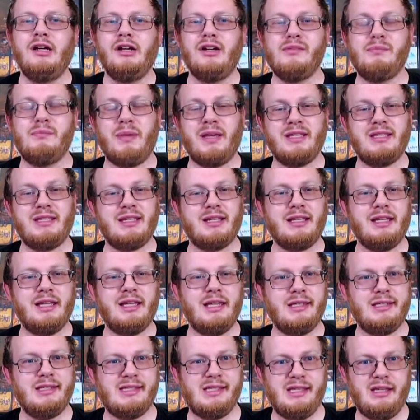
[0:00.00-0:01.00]
Basically,
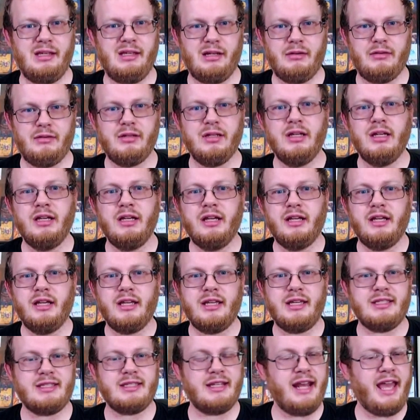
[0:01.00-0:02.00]
he's, you know,
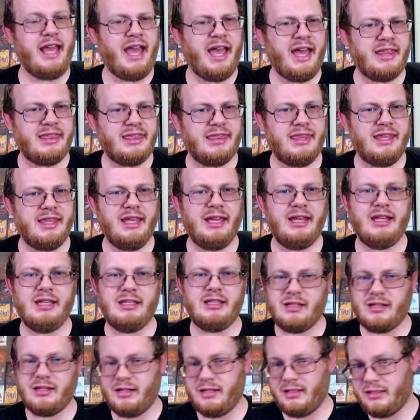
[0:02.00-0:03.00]
he's an athlete,
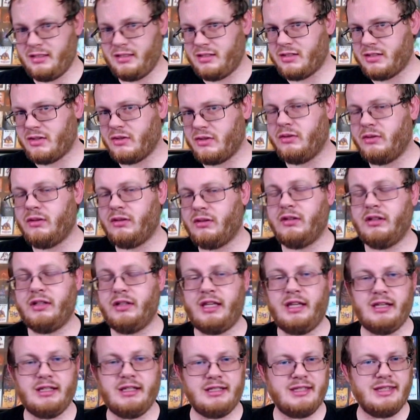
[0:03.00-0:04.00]
he's good at school,
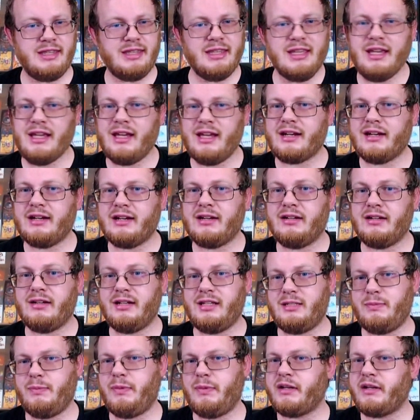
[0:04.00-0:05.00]
he does theater,
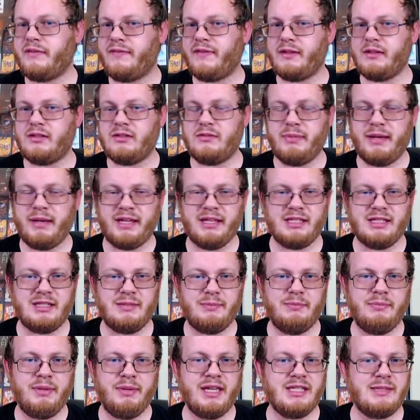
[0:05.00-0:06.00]
he's part of the be-
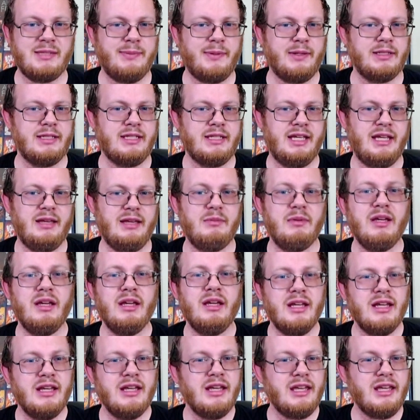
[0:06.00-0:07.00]
baseball team,
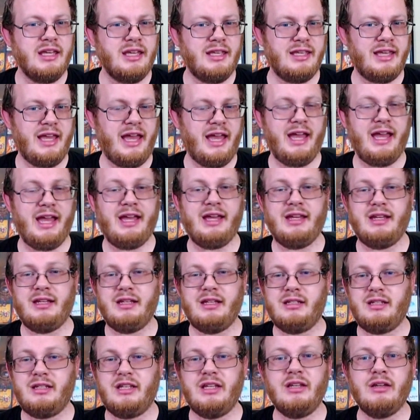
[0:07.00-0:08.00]

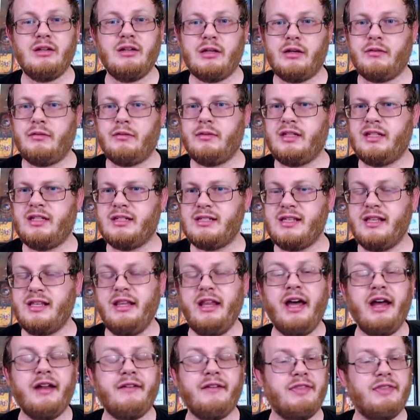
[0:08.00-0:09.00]
and you know there's a
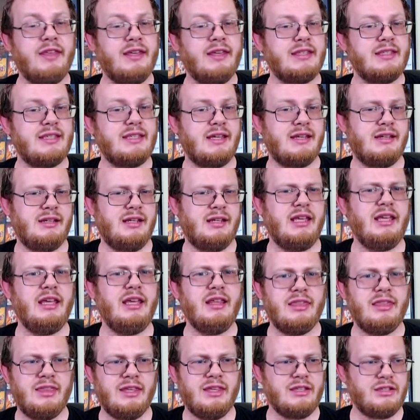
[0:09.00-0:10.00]
lot of things that
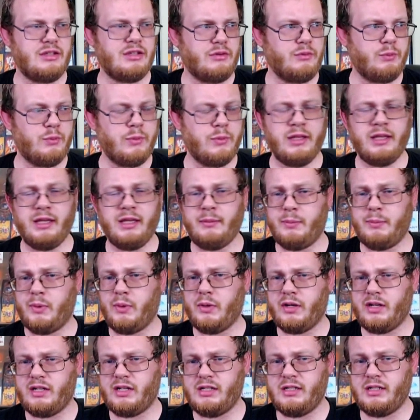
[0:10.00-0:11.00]
he thinks are really
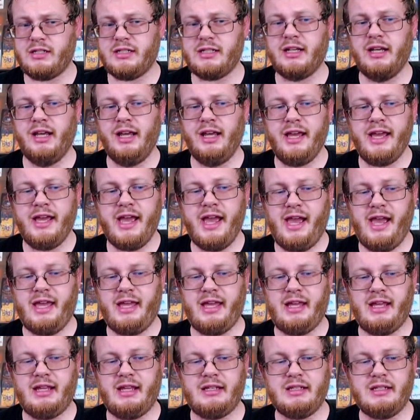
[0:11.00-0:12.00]
important
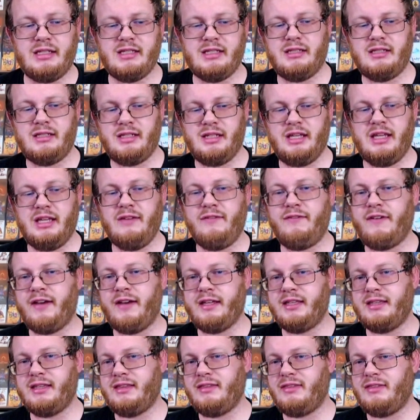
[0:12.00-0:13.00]
and he
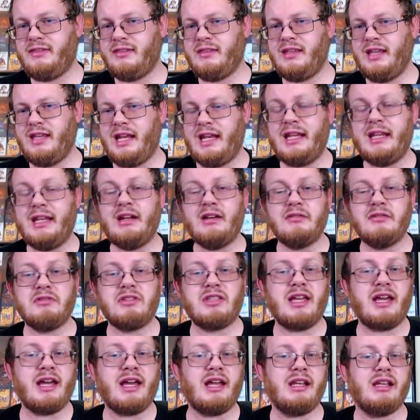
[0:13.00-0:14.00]
find and he knows
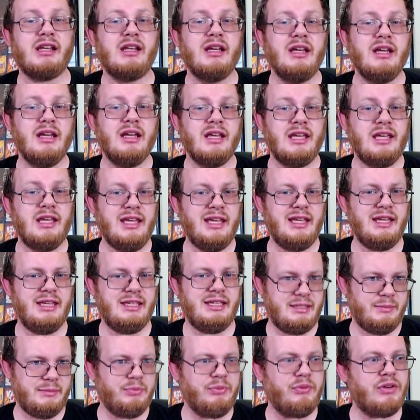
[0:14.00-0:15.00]
that he
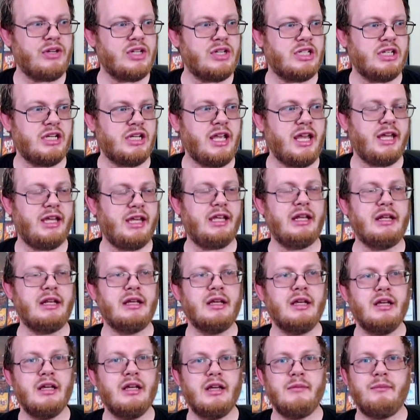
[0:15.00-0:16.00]
is appreciated
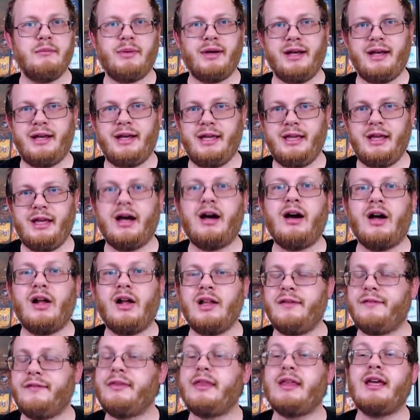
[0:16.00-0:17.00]
by
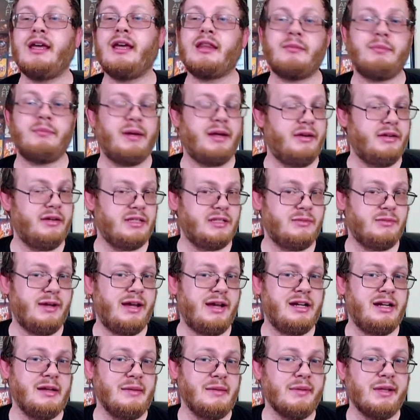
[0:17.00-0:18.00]
all of the other parents
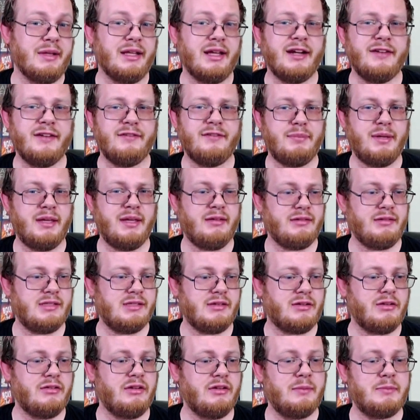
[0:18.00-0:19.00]
around him a lot of parents
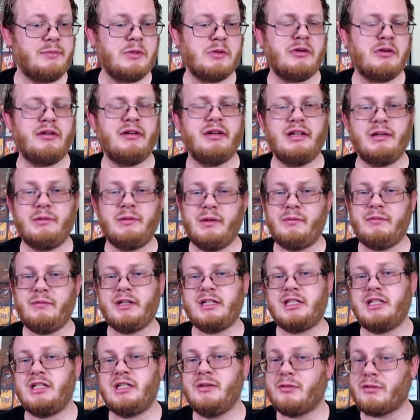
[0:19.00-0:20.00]
are going up to him going we
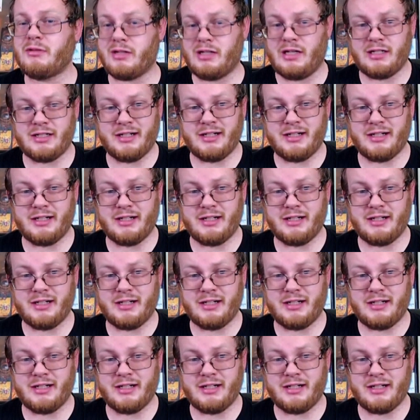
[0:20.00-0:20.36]
wish you were our